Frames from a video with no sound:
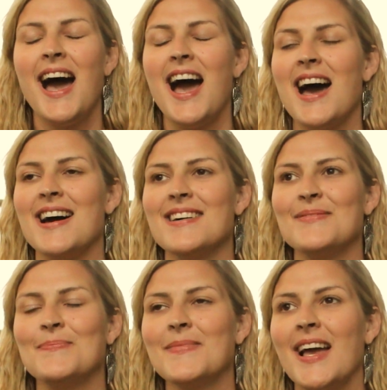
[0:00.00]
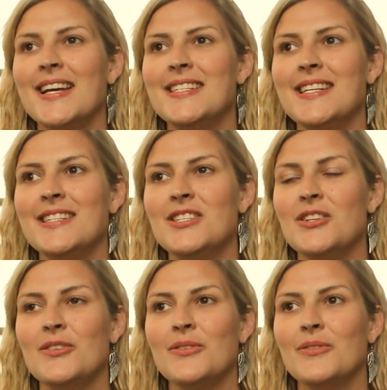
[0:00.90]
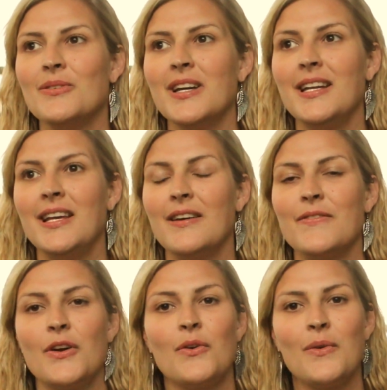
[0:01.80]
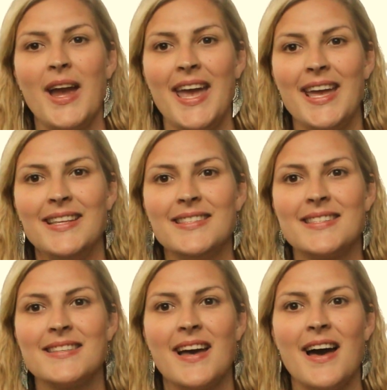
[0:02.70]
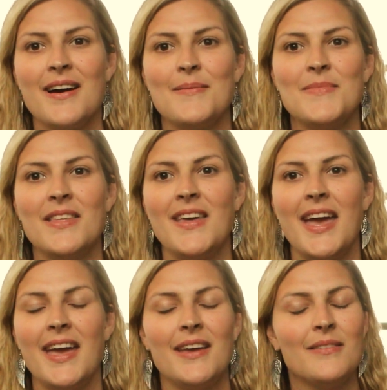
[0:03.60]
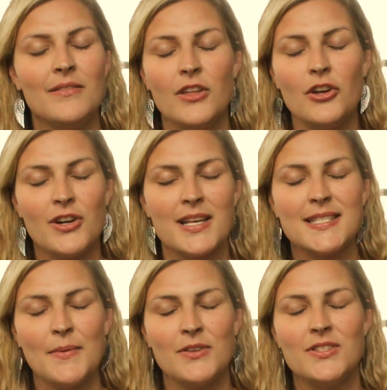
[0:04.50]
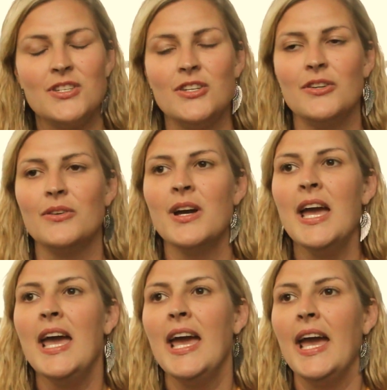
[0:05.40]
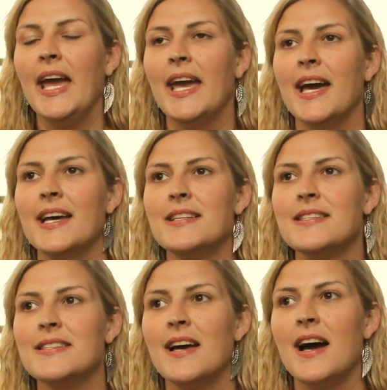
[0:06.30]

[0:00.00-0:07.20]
I didn't do any of the grains that you're not supposed to do, and